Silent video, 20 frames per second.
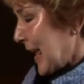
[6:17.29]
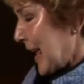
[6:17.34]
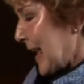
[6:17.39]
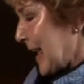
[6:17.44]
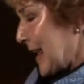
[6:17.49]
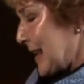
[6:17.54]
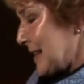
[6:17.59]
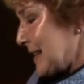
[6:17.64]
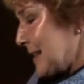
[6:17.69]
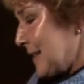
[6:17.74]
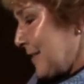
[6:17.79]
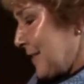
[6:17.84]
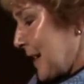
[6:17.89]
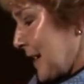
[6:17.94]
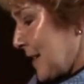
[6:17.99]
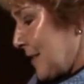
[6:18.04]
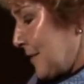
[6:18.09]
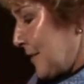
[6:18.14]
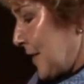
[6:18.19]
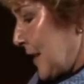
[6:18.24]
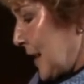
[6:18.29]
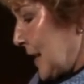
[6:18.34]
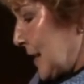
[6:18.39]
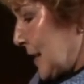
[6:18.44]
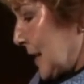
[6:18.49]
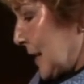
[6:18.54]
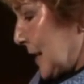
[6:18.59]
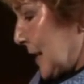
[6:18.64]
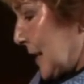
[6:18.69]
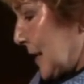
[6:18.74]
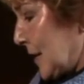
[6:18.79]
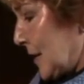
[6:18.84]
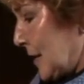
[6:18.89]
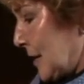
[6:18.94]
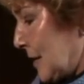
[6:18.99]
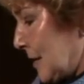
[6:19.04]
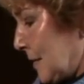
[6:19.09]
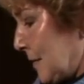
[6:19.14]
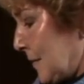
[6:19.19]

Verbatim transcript: And if I can find the letter,